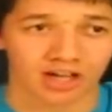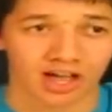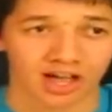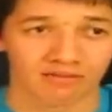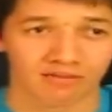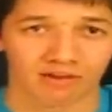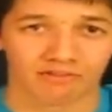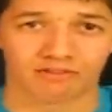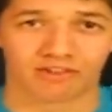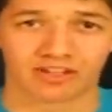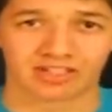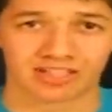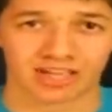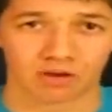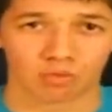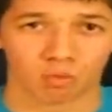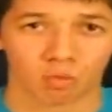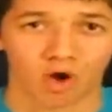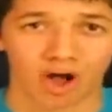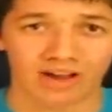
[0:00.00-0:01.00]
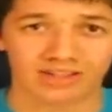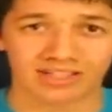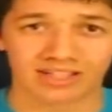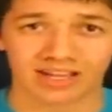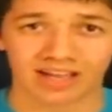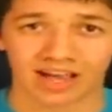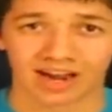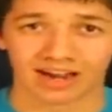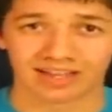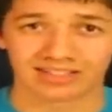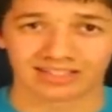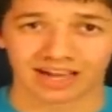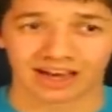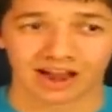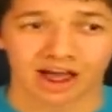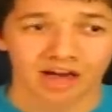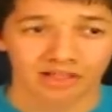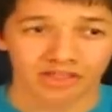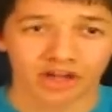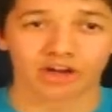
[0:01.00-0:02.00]
And my friend said, "What?" And I
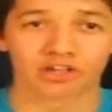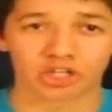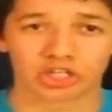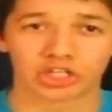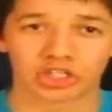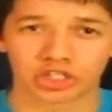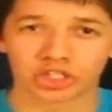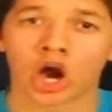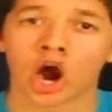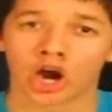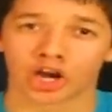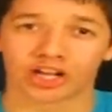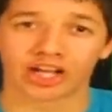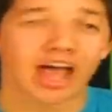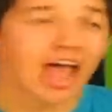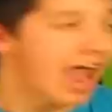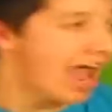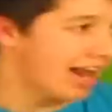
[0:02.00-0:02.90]
said, "There's a shark."